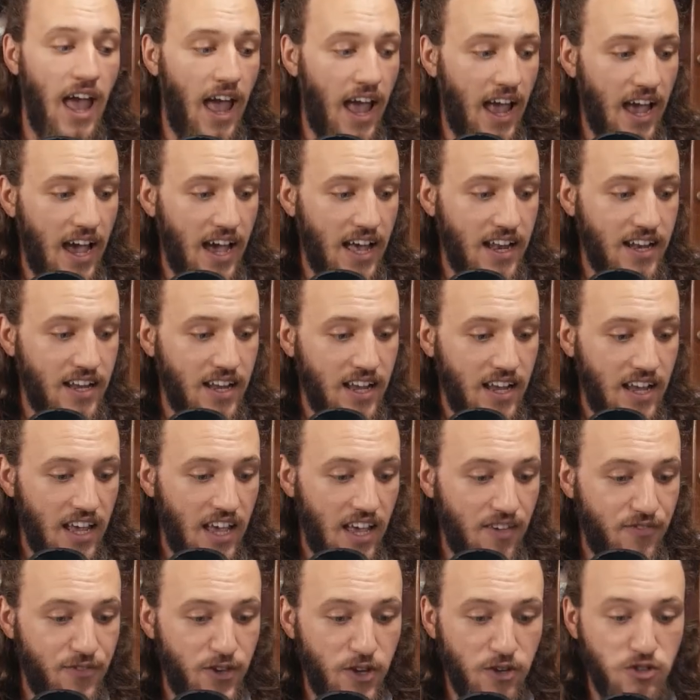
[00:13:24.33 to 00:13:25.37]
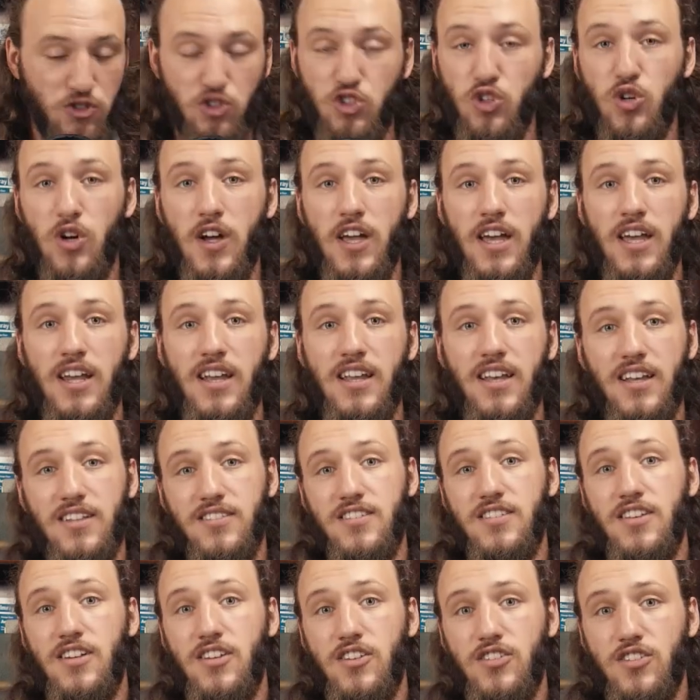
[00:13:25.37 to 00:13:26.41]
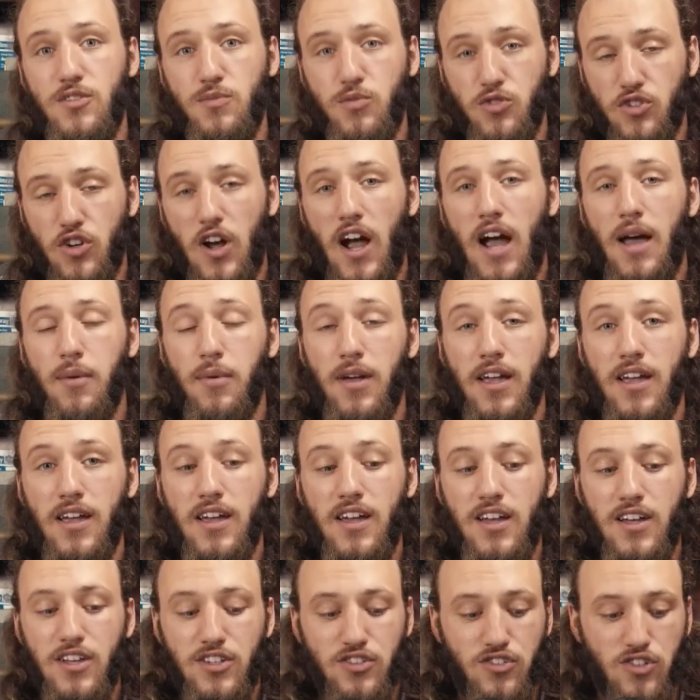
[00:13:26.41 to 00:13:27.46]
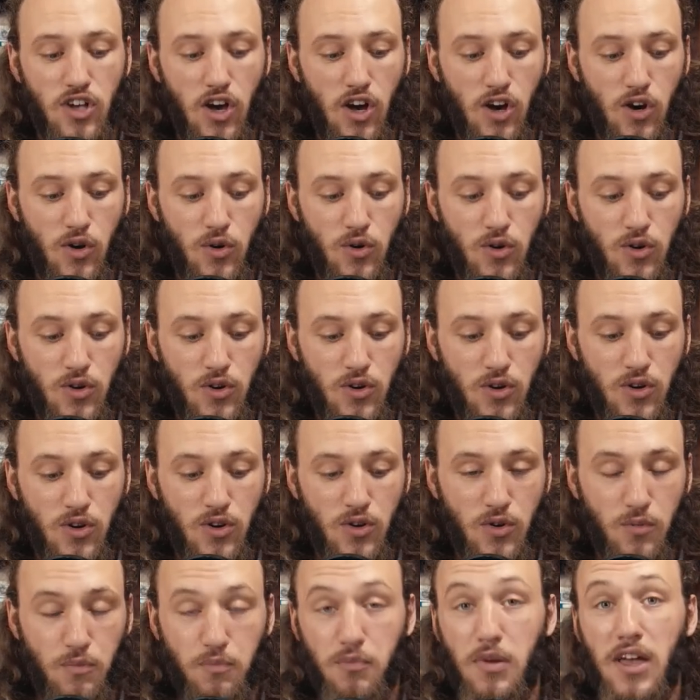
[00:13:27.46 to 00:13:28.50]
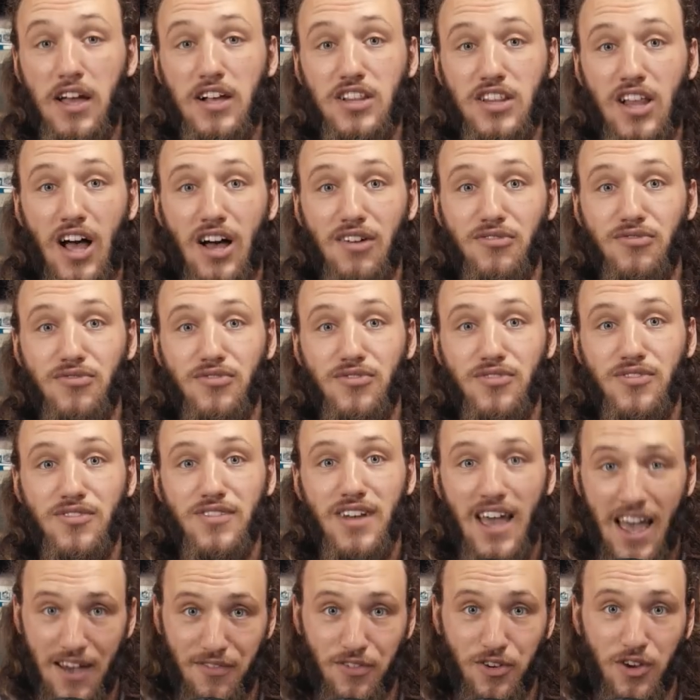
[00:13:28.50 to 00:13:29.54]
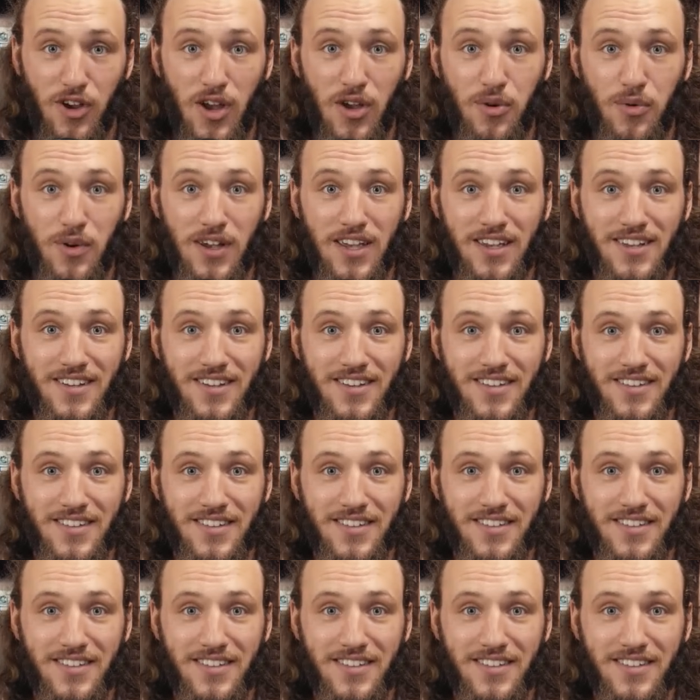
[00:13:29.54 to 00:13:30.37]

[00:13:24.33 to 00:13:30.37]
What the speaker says: And if you enjoy it, consider subscribing. So, big love. Have a great week.